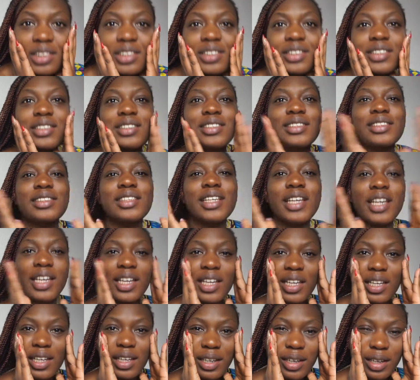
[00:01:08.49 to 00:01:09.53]

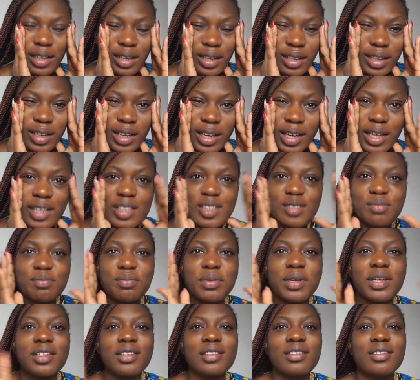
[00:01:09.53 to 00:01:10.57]
Today has
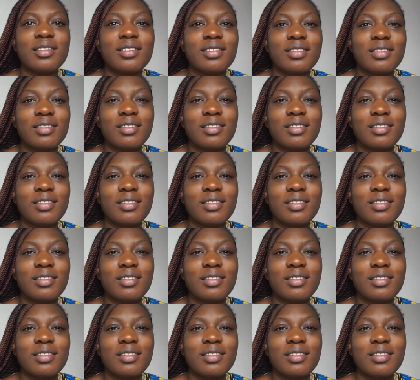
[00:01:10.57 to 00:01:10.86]
been